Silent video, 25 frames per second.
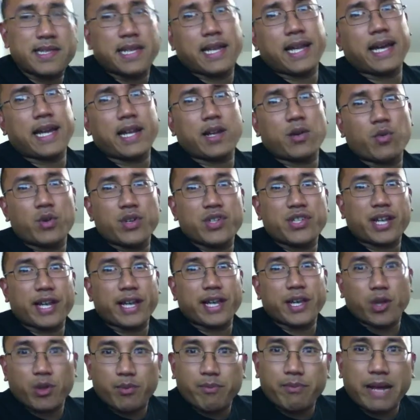I kind of wish I
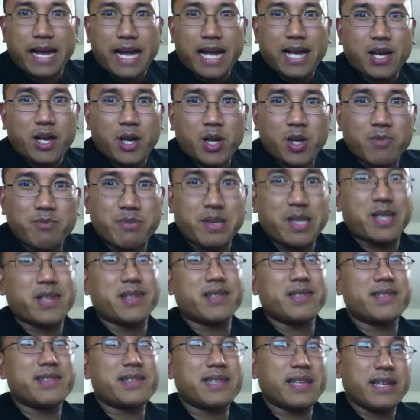held back on them
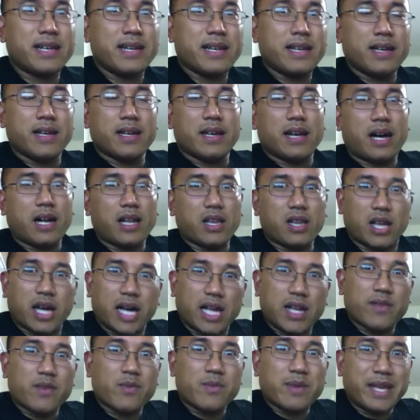because a
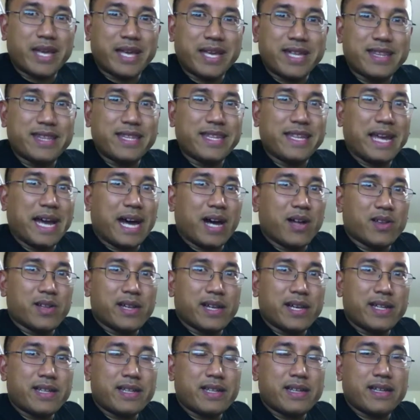lot of them hit the
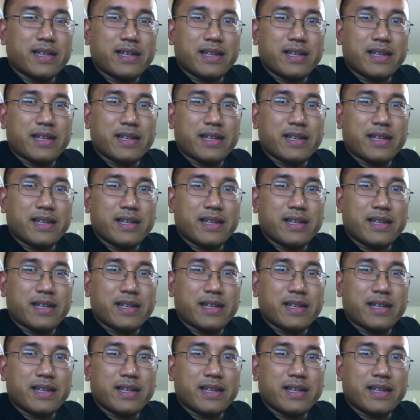outlet